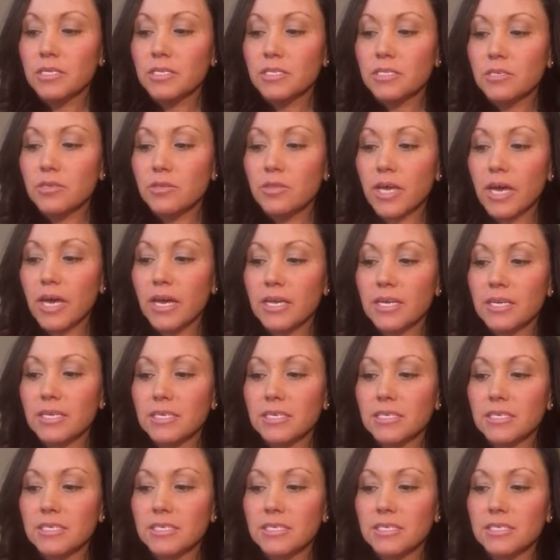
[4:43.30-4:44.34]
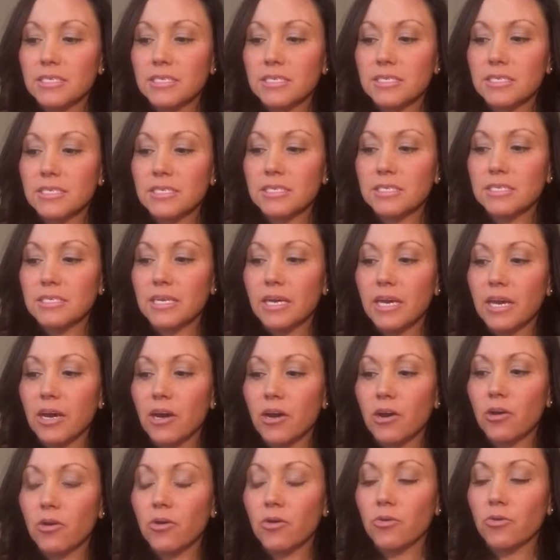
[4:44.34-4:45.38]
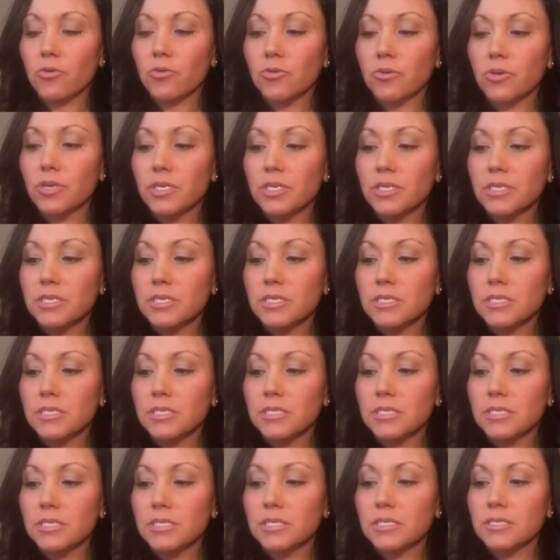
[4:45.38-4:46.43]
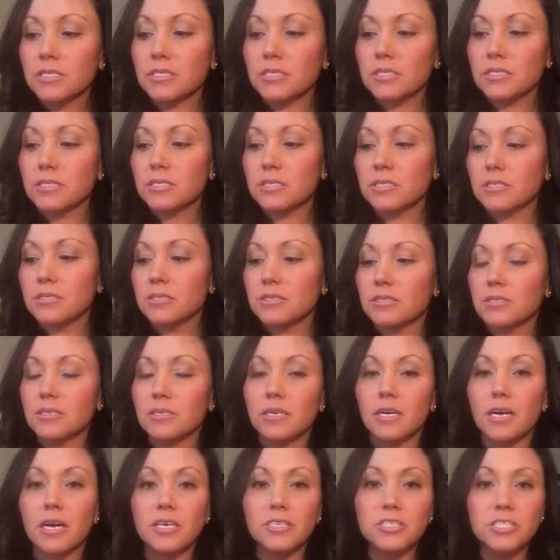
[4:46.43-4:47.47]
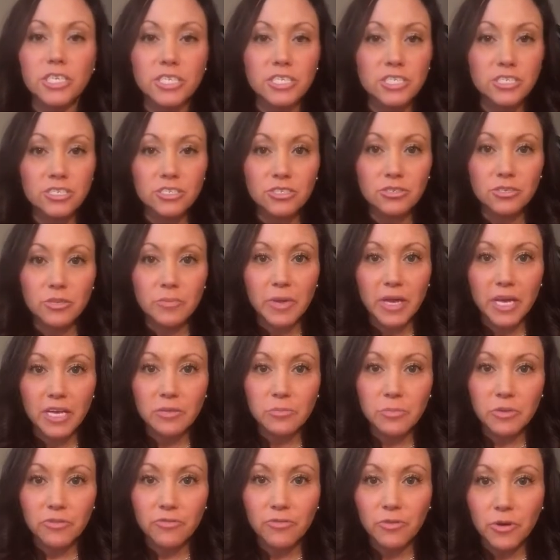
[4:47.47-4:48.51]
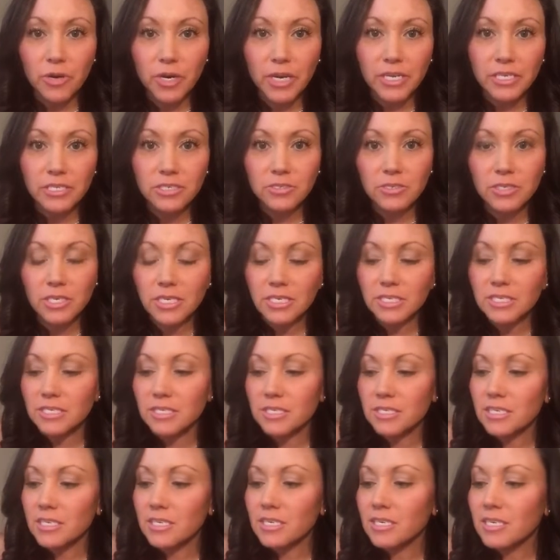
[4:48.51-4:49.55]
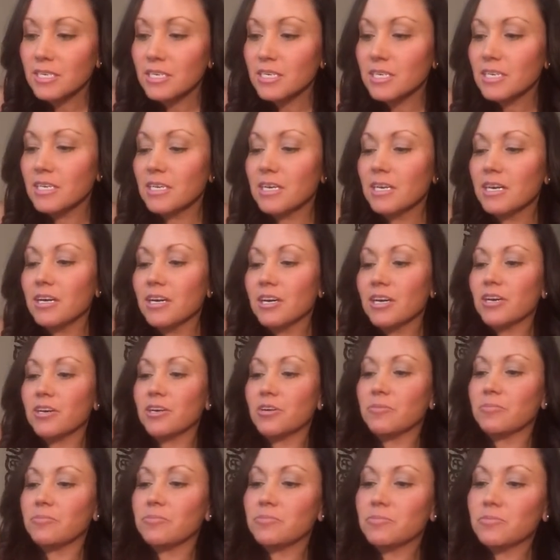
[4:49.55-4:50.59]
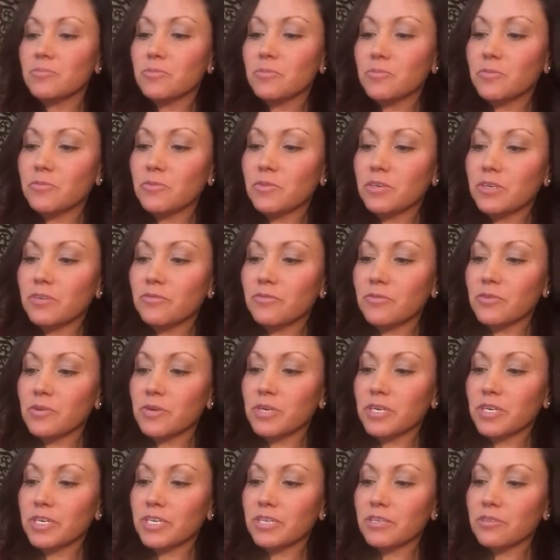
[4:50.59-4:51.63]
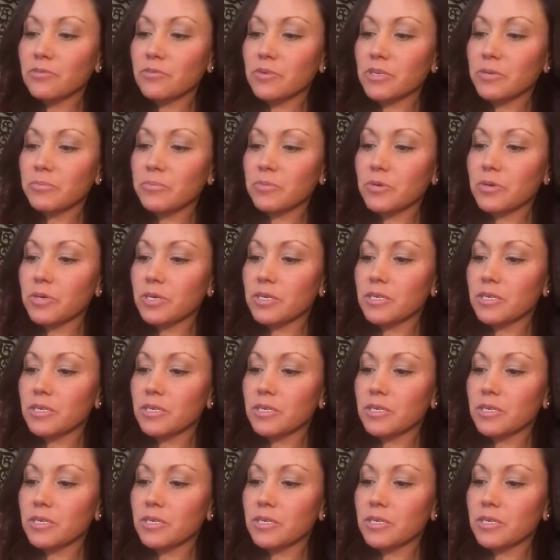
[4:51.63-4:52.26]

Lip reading: So that is down, gosh, I should do the math before I do this. 143.8.